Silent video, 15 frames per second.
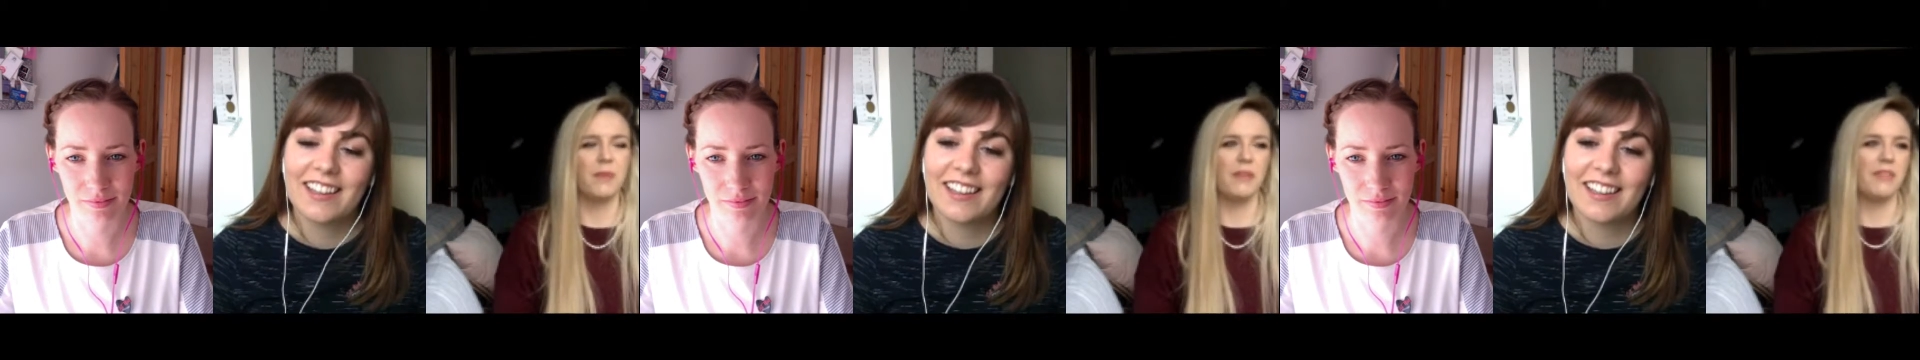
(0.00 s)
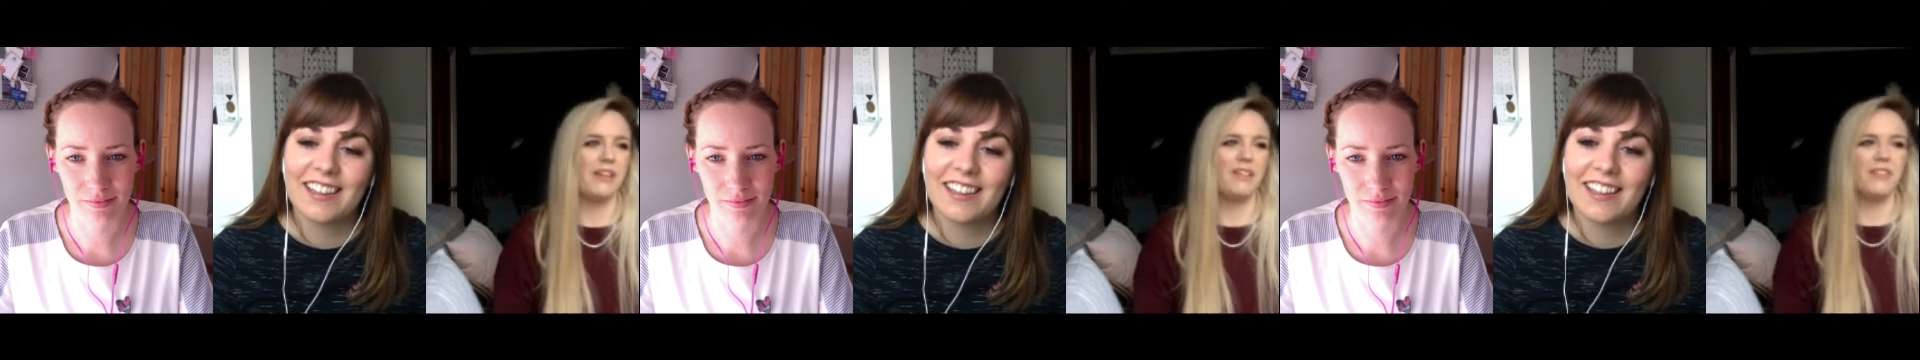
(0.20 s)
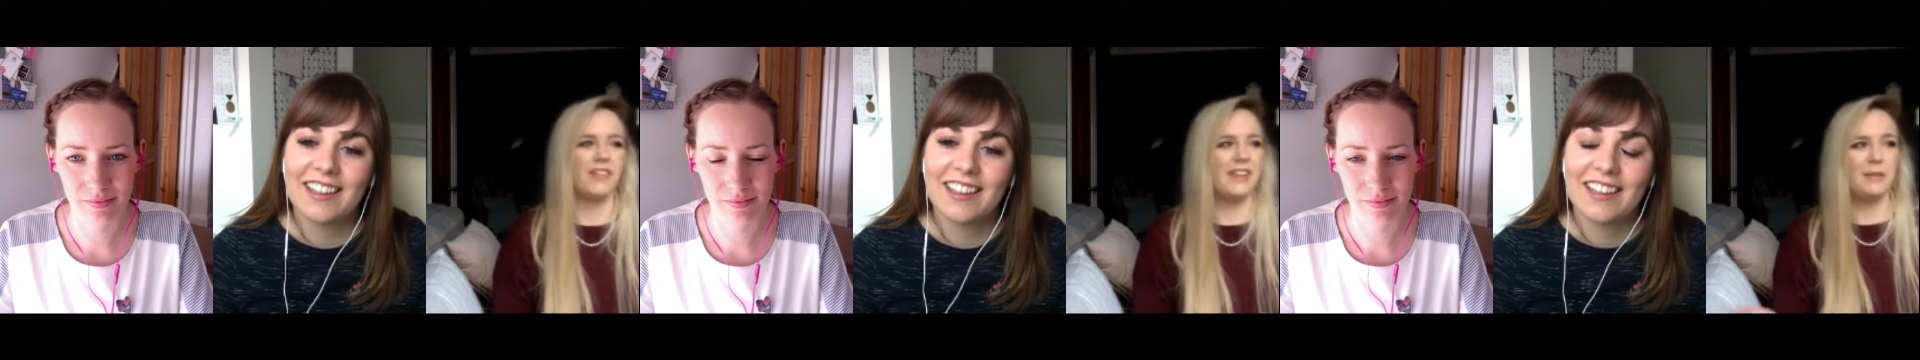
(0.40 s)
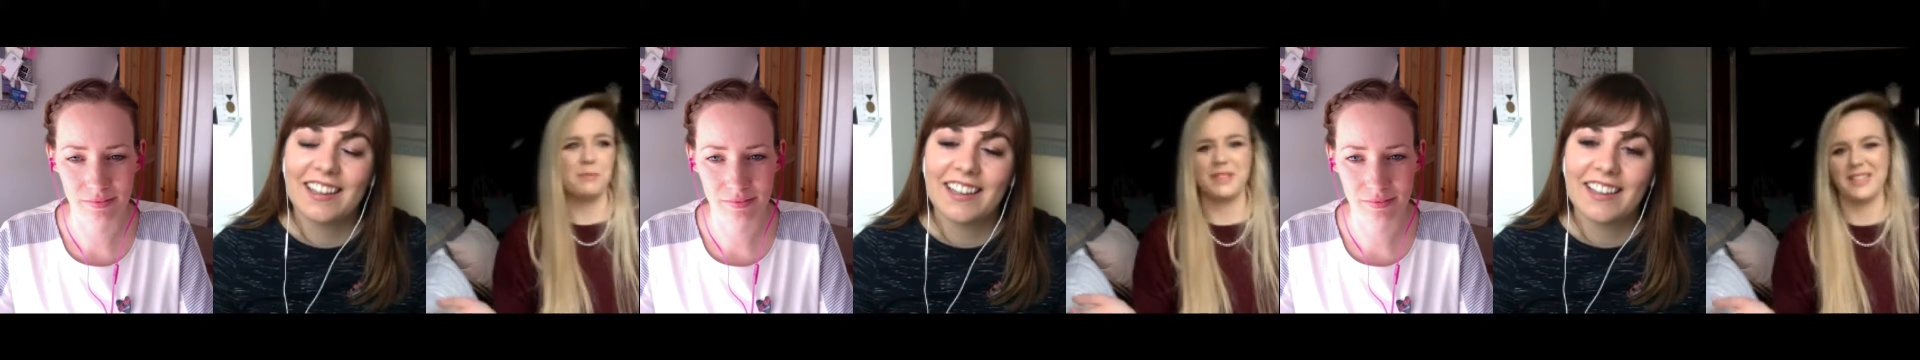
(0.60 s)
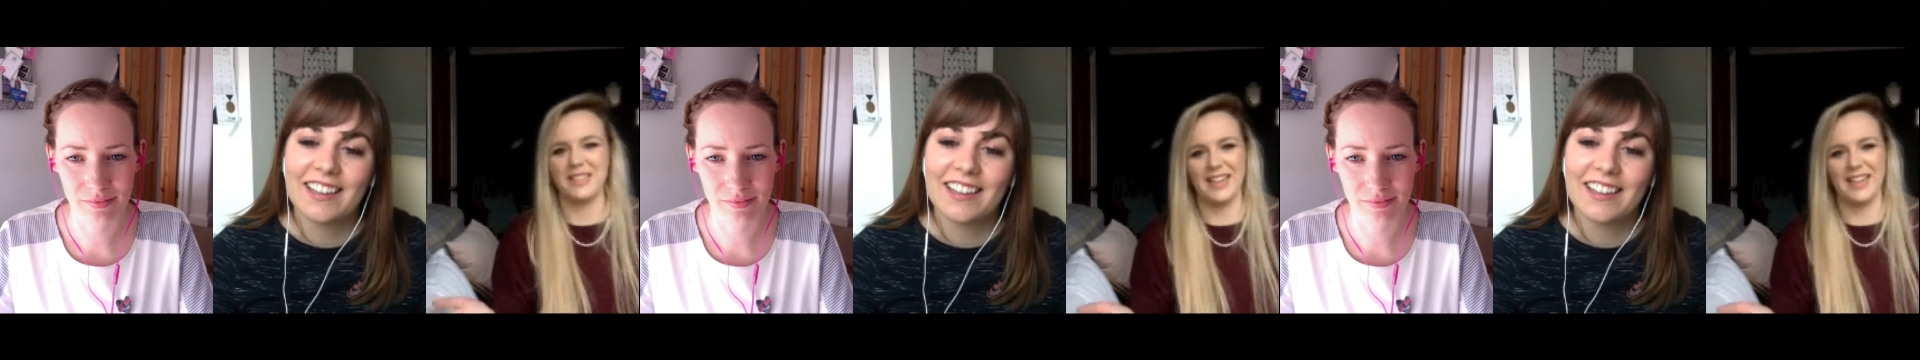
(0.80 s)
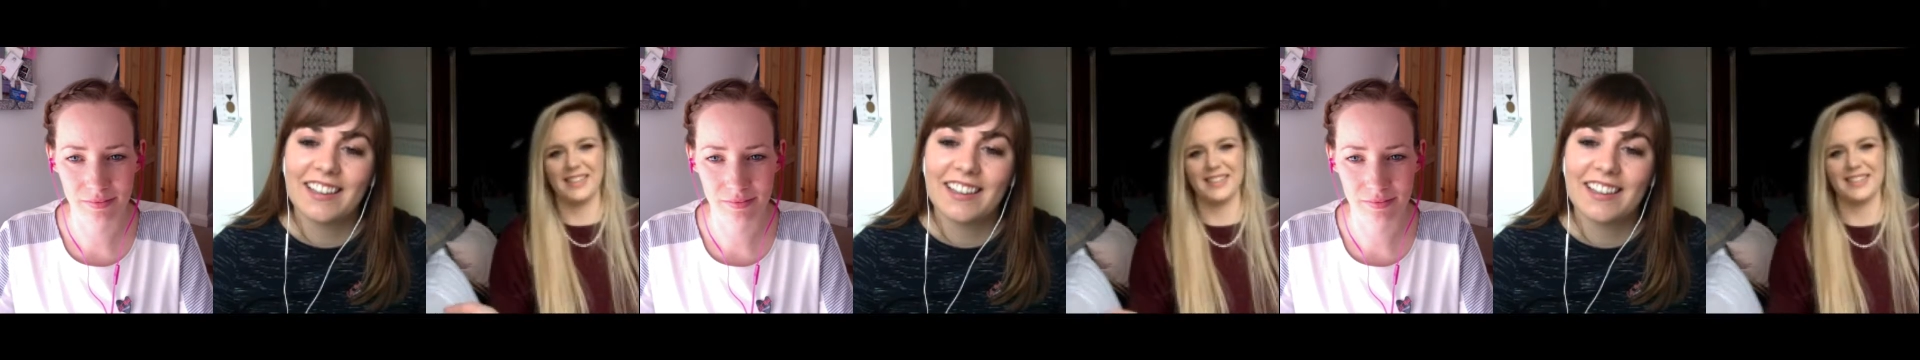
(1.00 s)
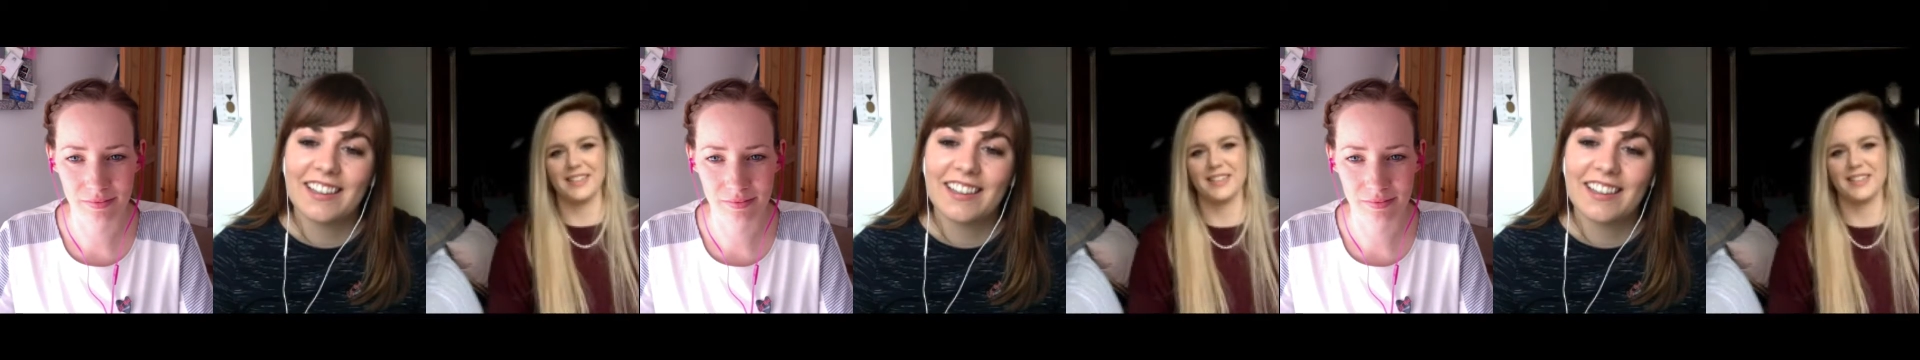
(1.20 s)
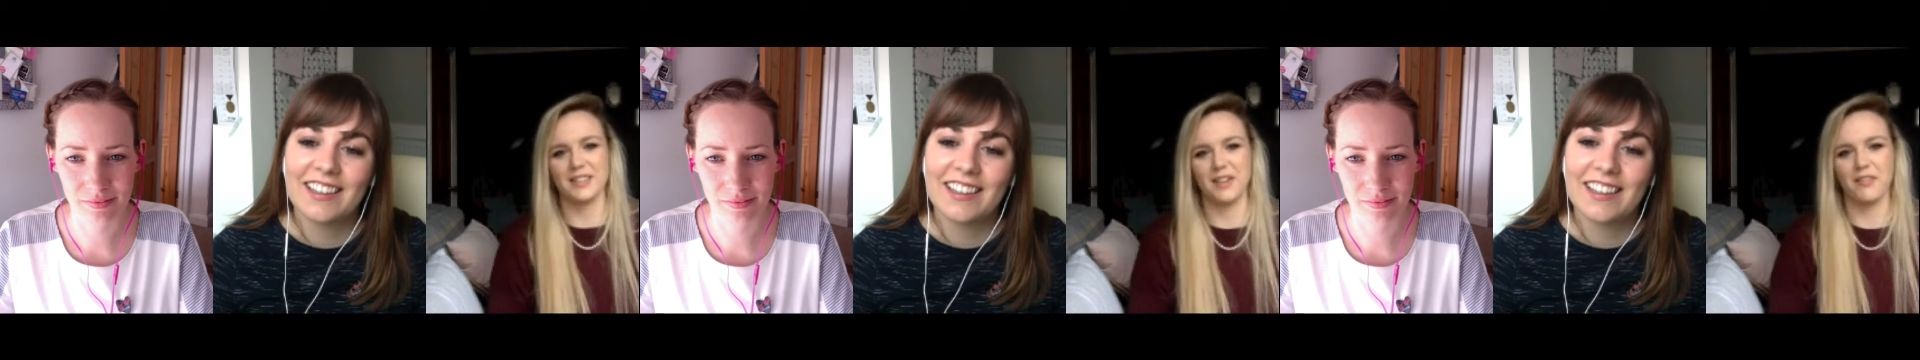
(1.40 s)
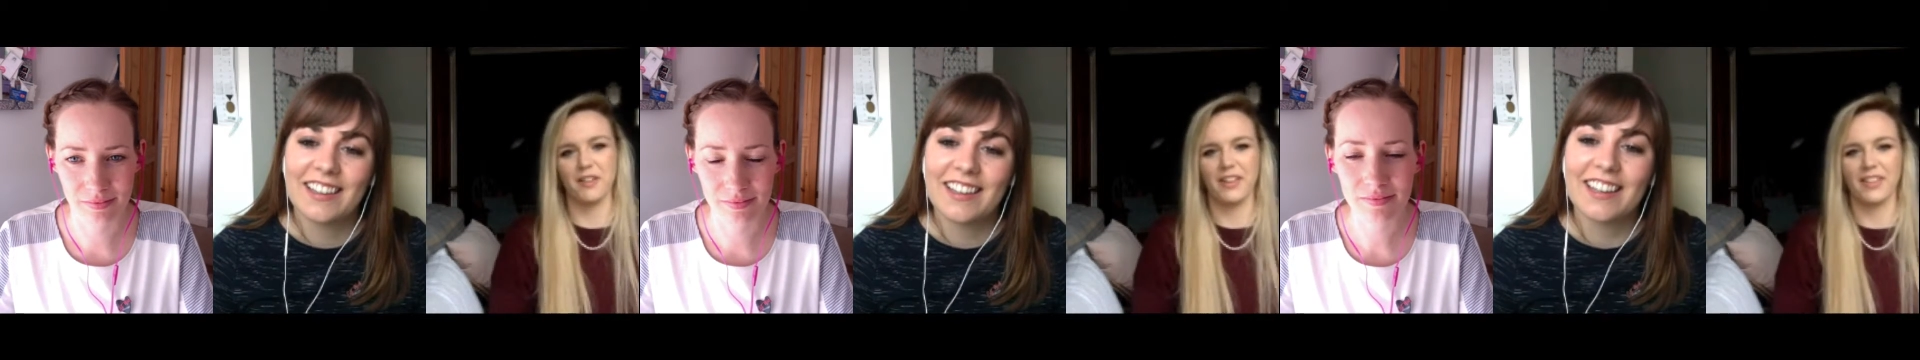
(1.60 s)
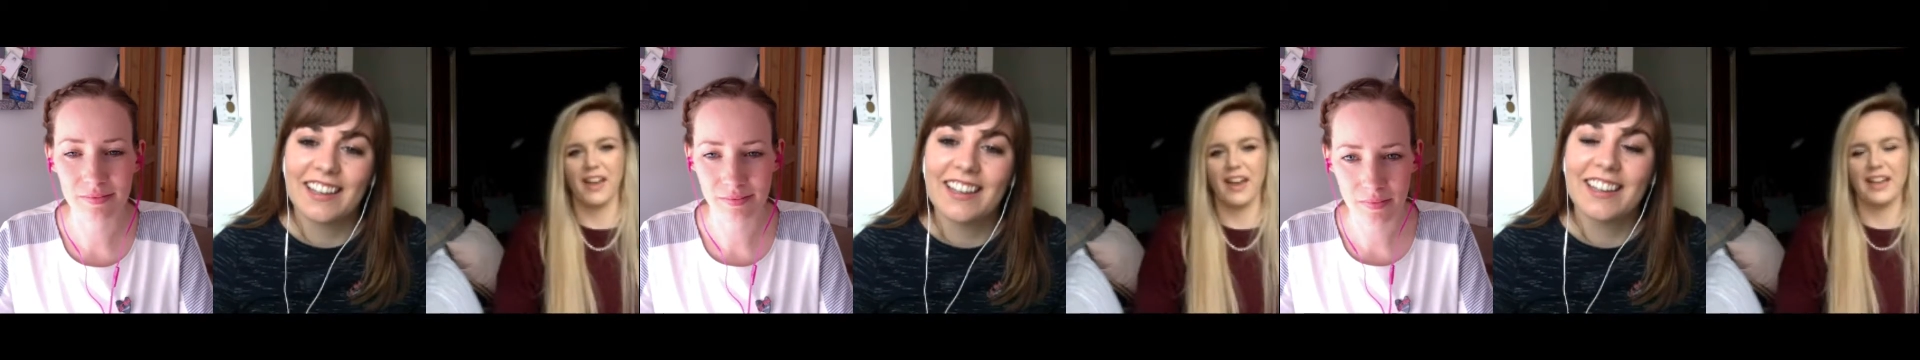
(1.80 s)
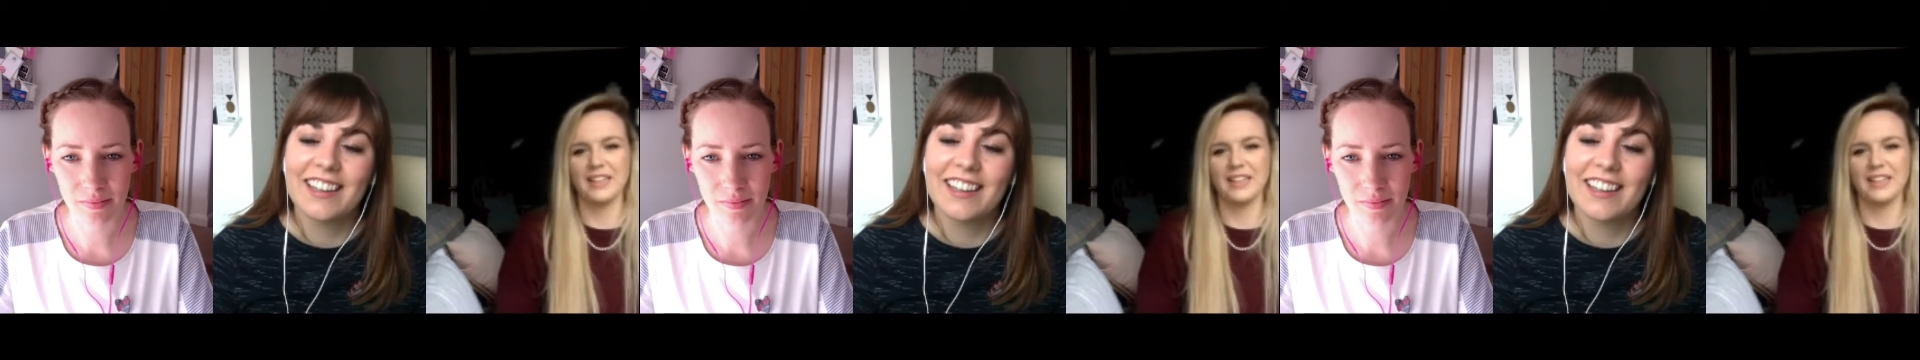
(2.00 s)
Speaker 1: my favourite lipsticks and stuff like